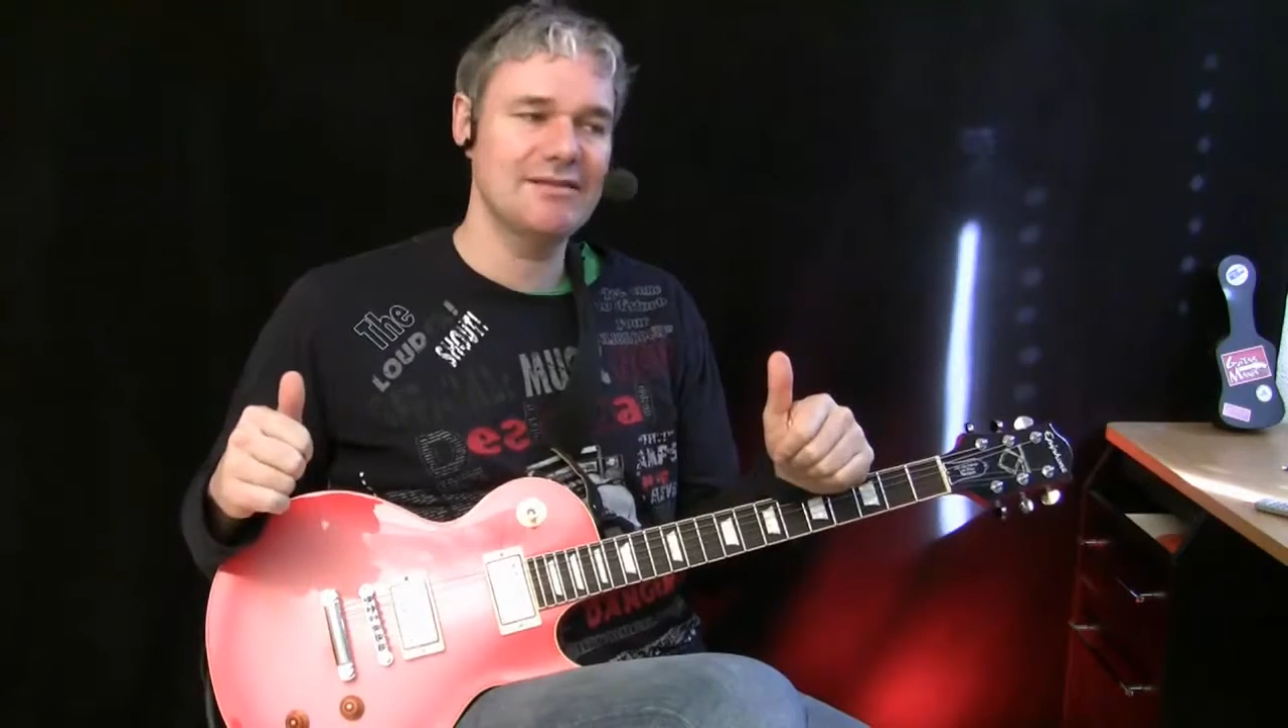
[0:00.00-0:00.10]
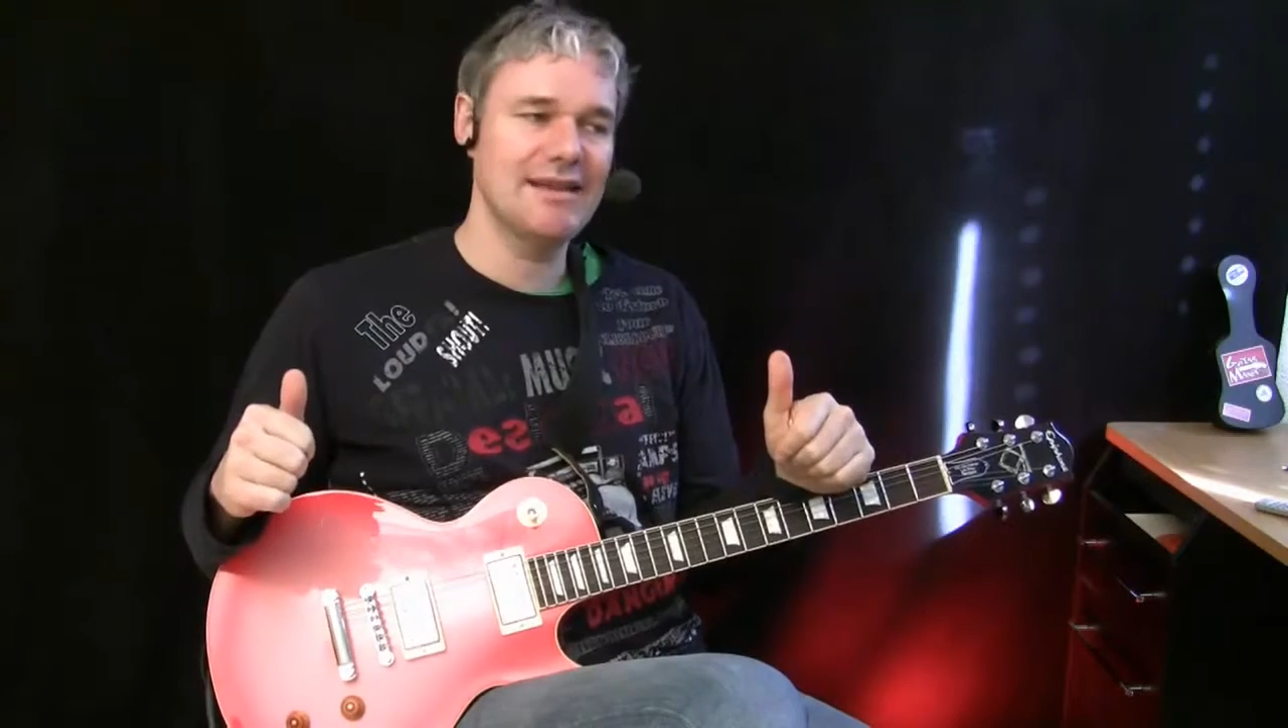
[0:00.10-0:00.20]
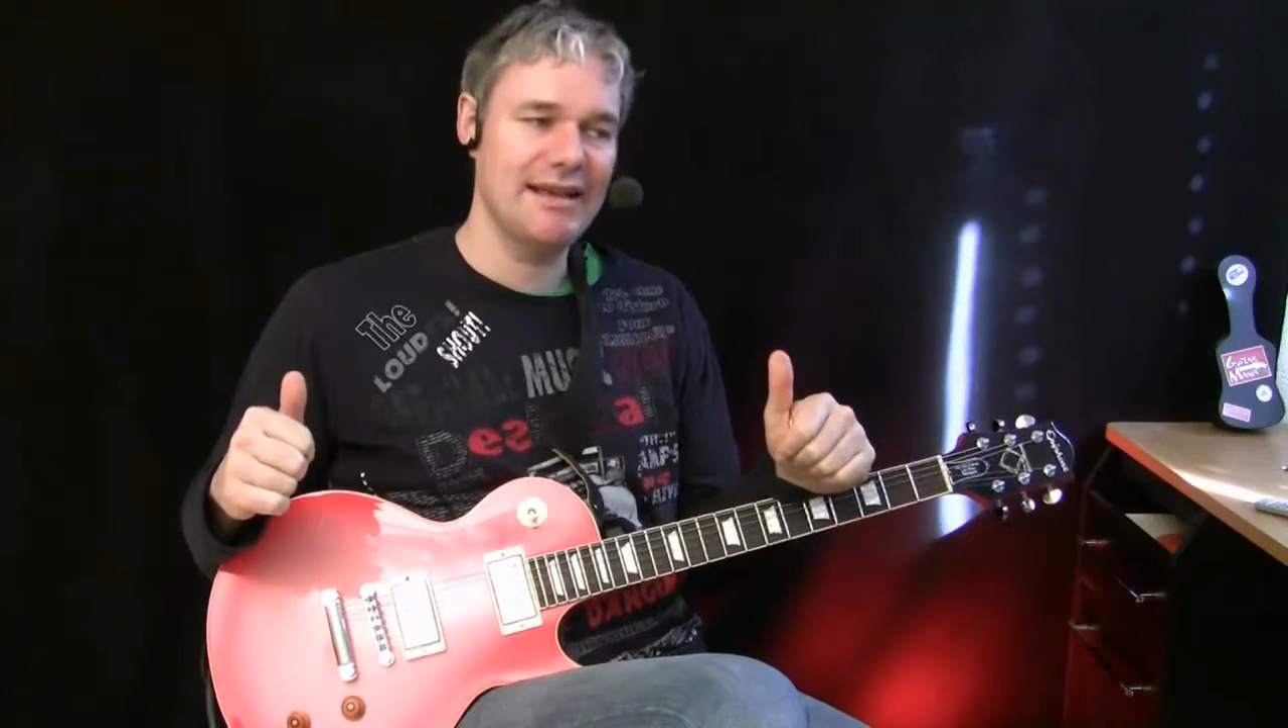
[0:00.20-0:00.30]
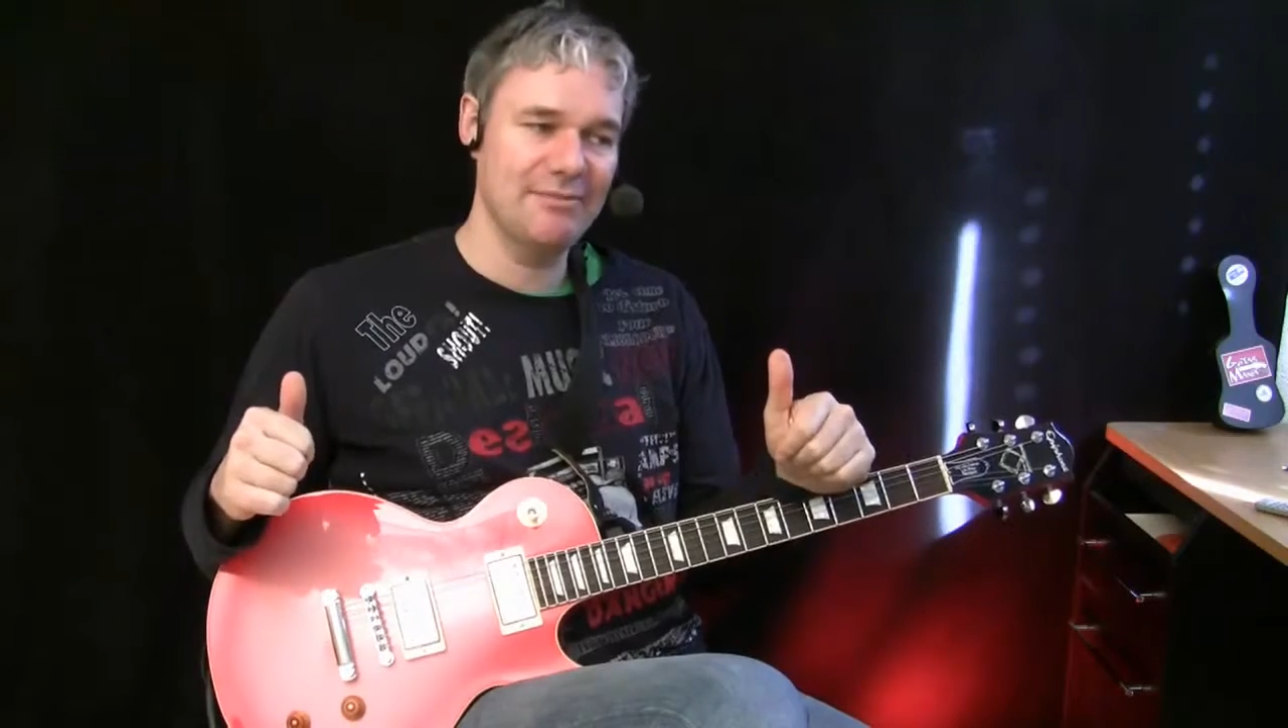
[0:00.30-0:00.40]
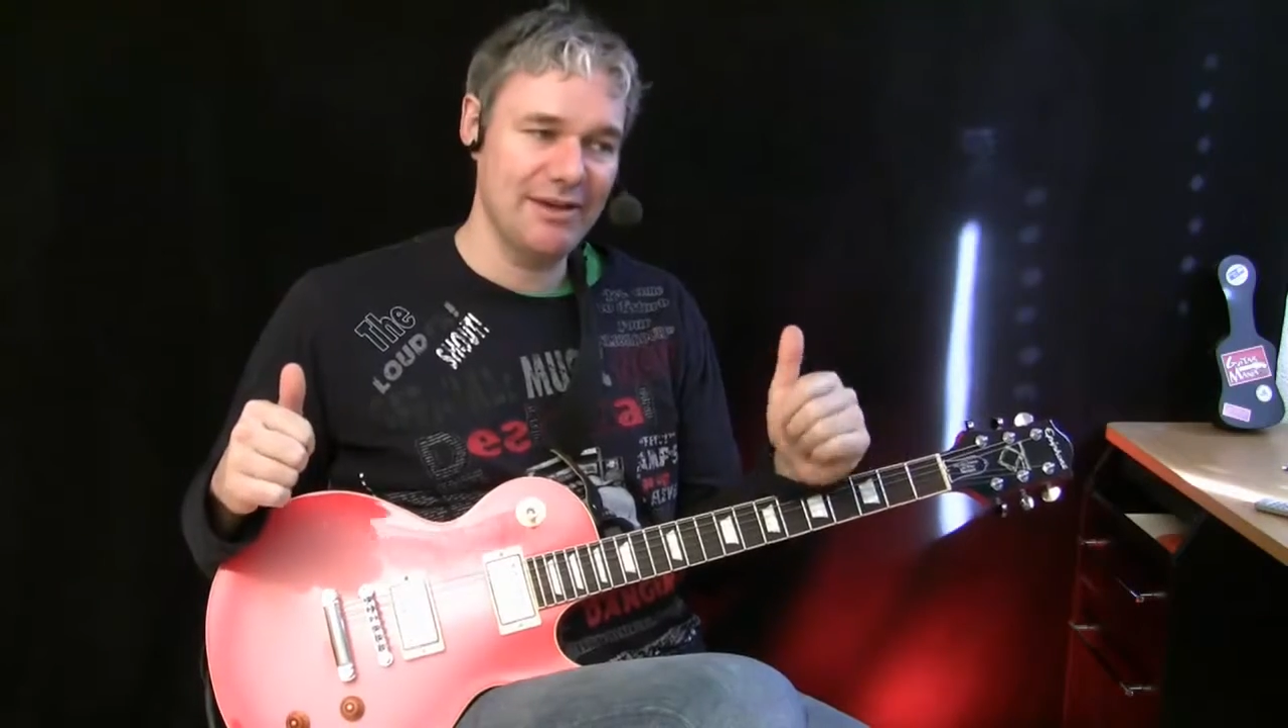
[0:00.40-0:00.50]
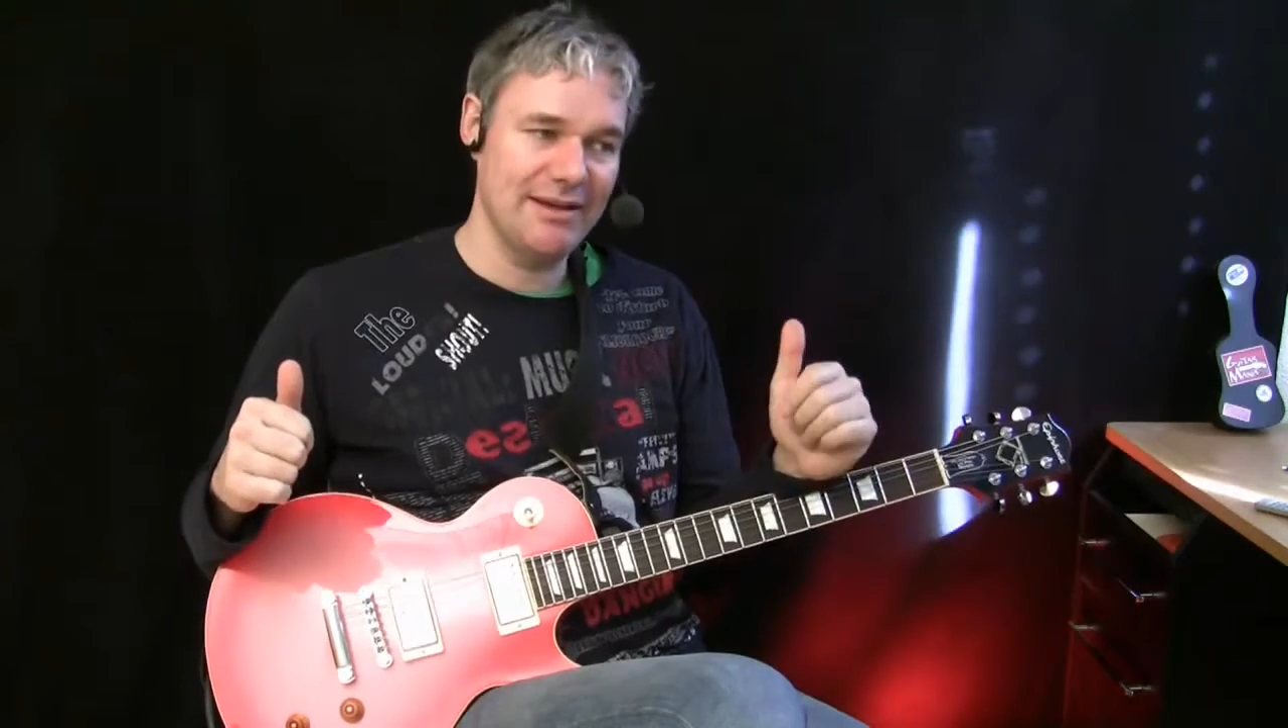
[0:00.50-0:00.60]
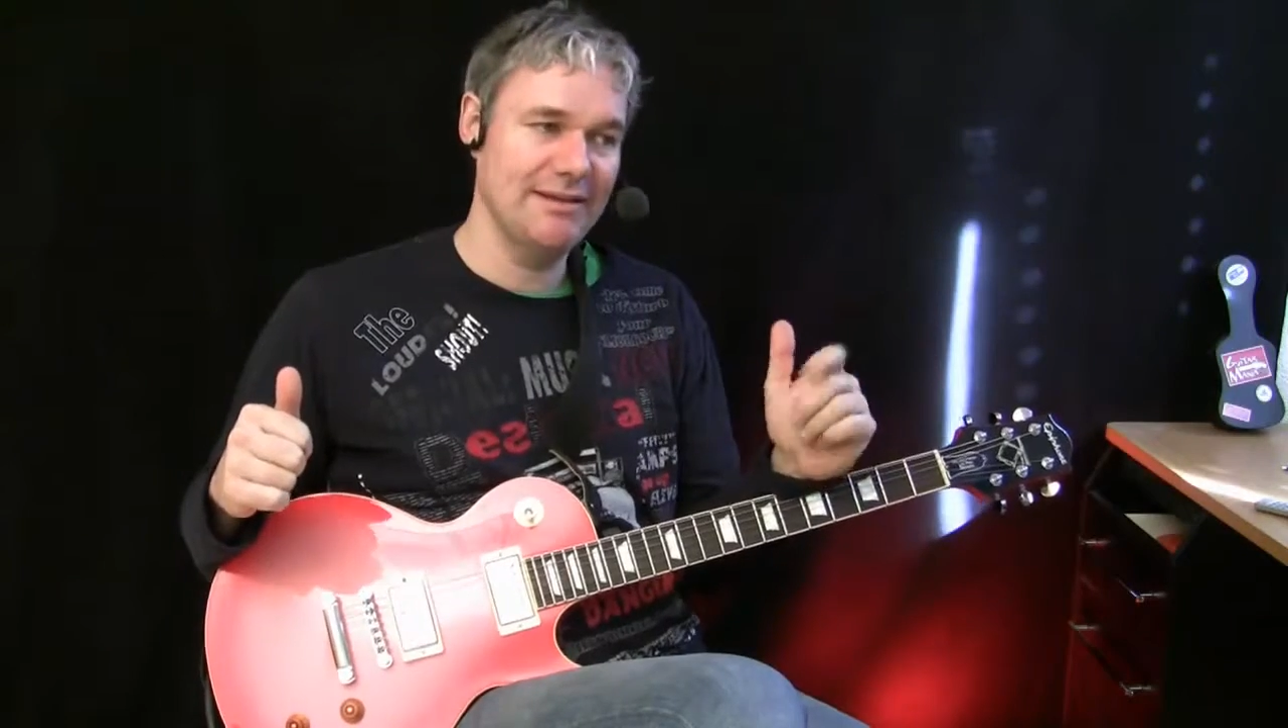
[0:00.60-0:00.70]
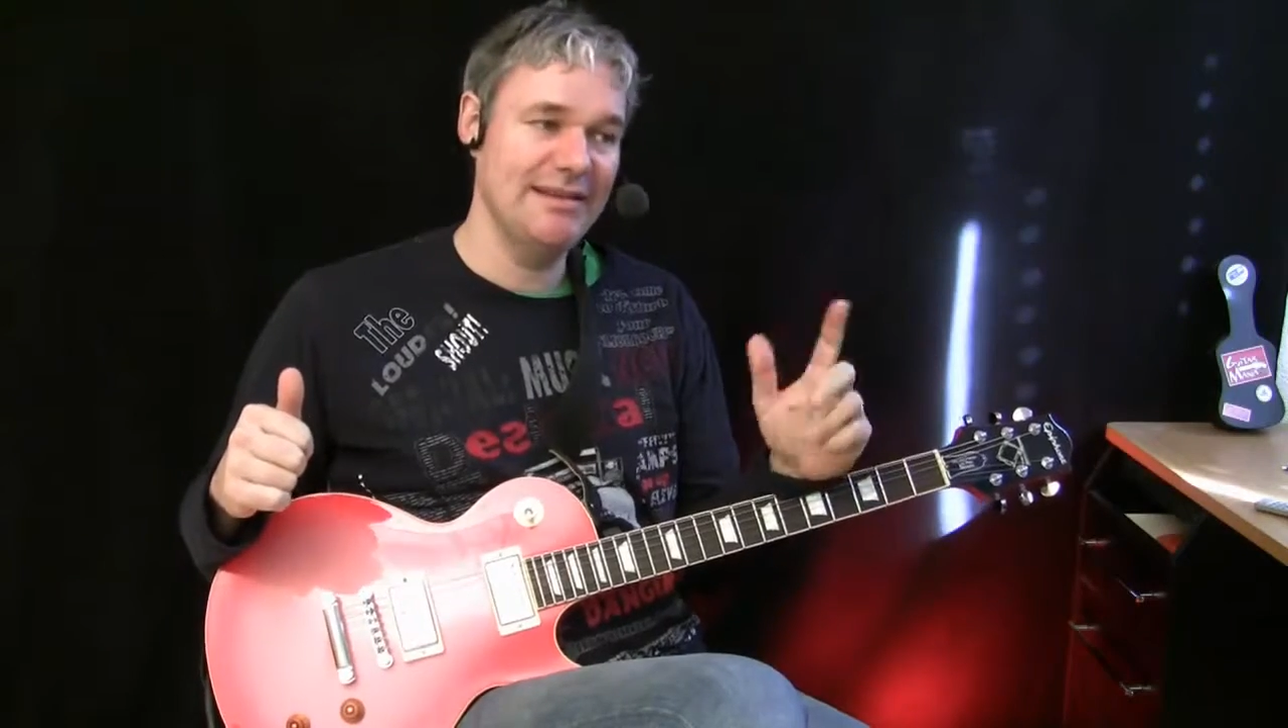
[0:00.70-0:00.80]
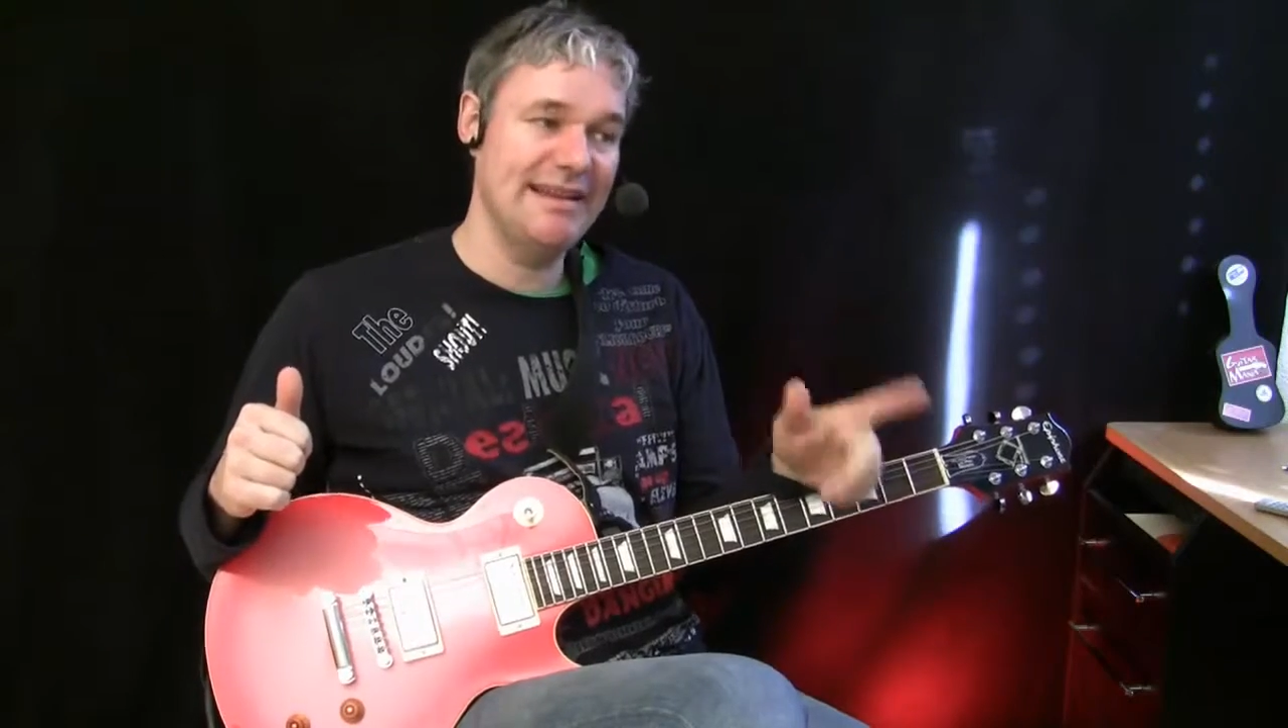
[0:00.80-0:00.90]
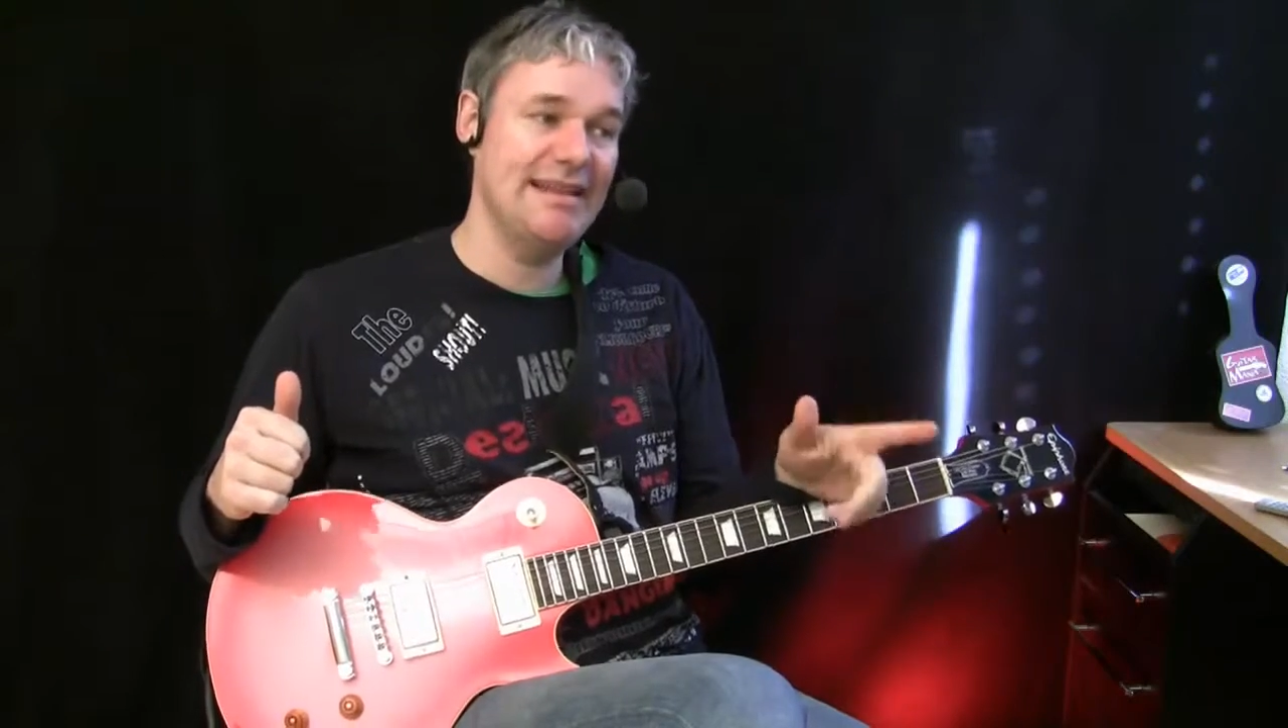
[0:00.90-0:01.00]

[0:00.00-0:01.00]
setting, but it really